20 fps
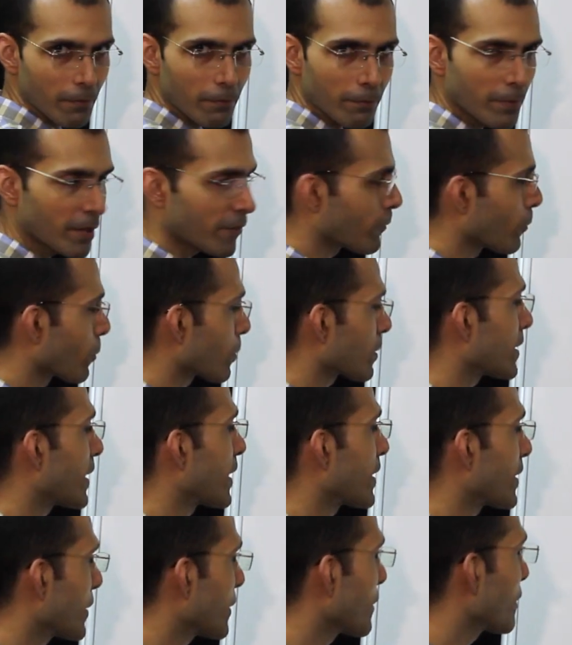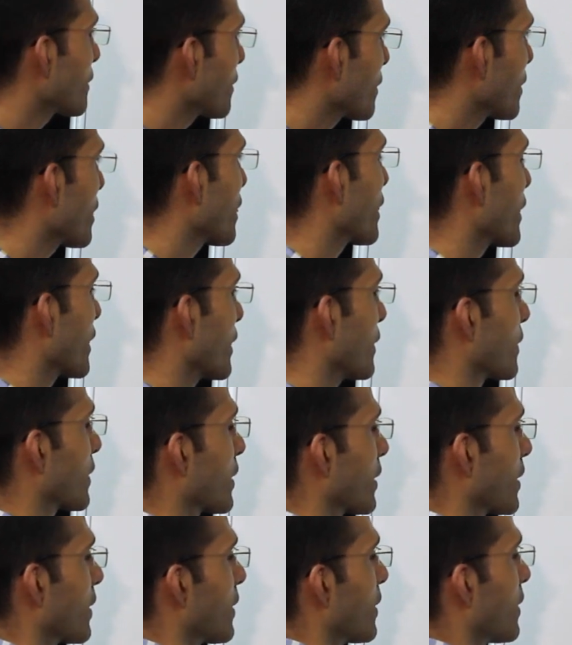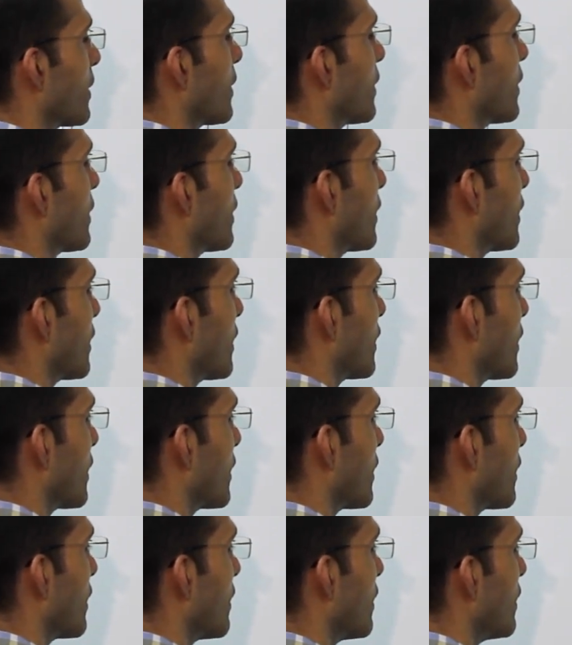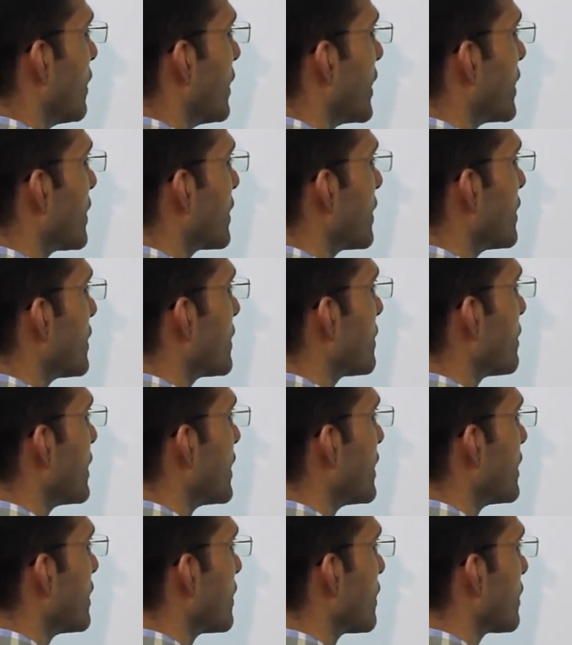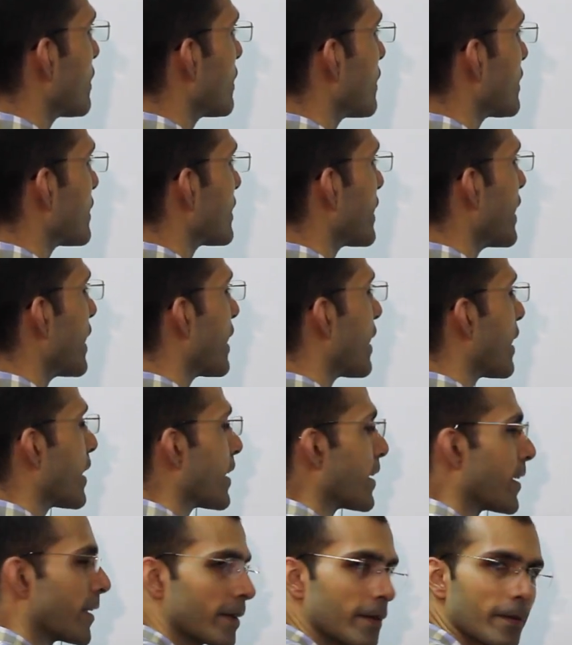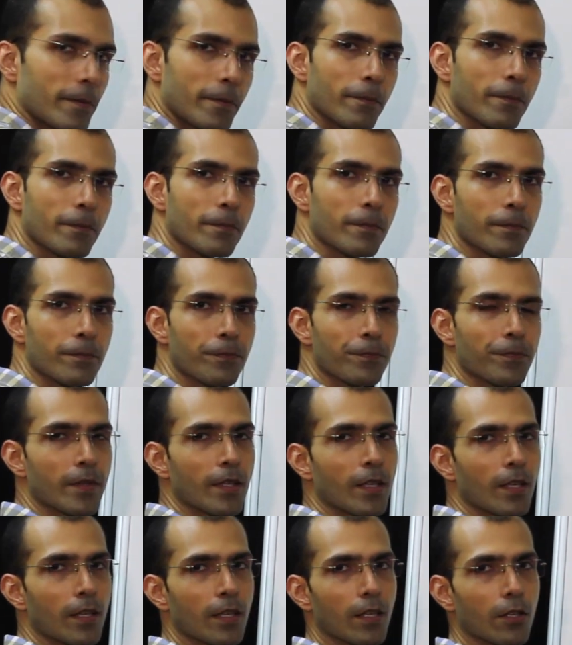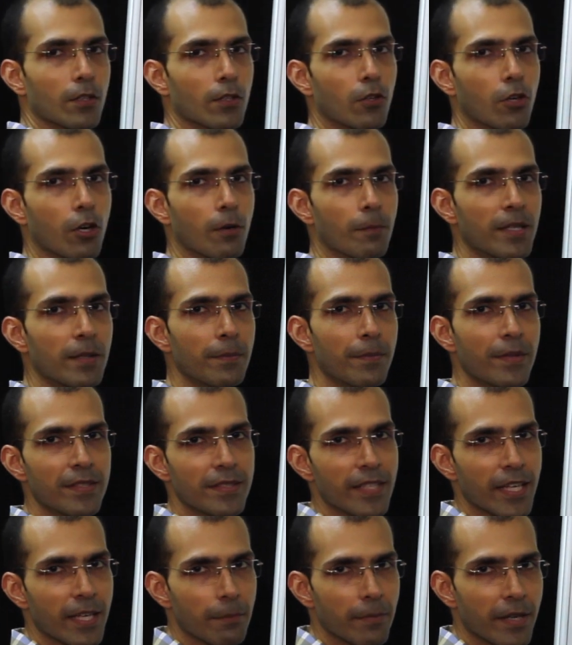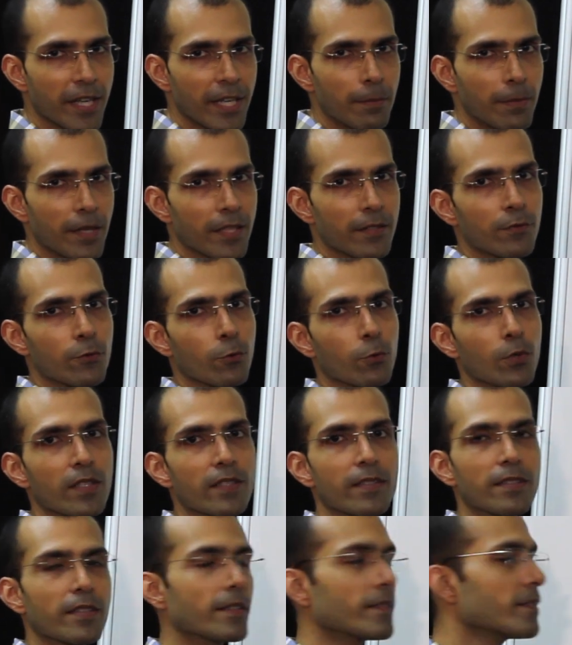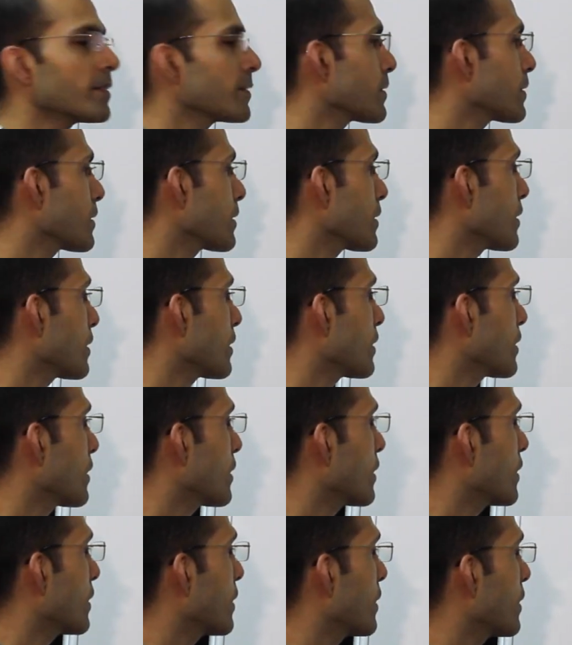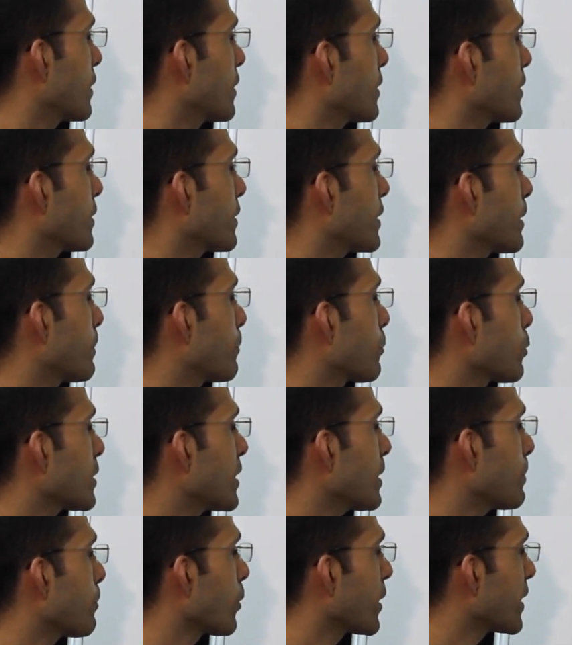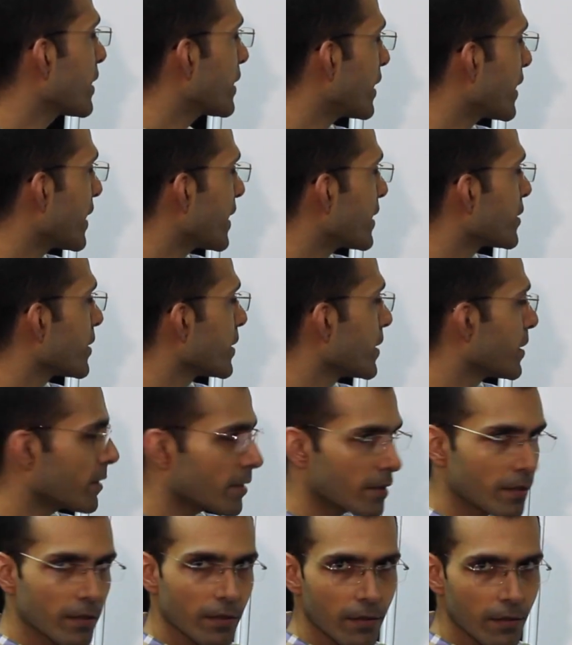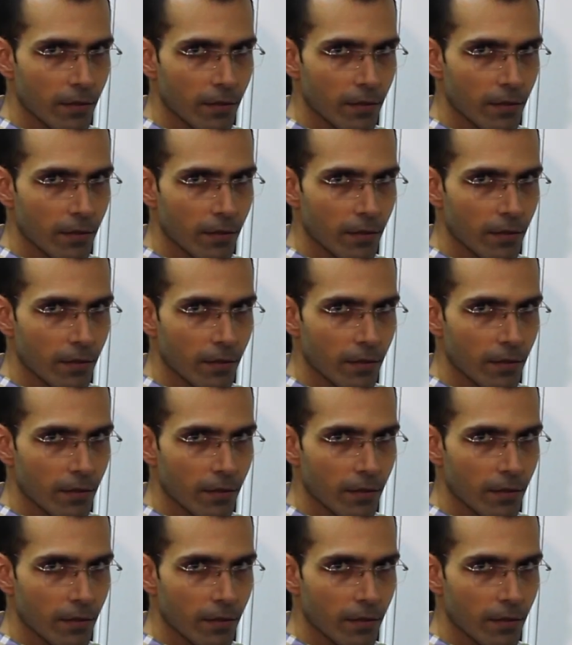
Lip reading: before that. Okay. Let this be, say, I. Now the common mistake made by students is they put the pointed edge here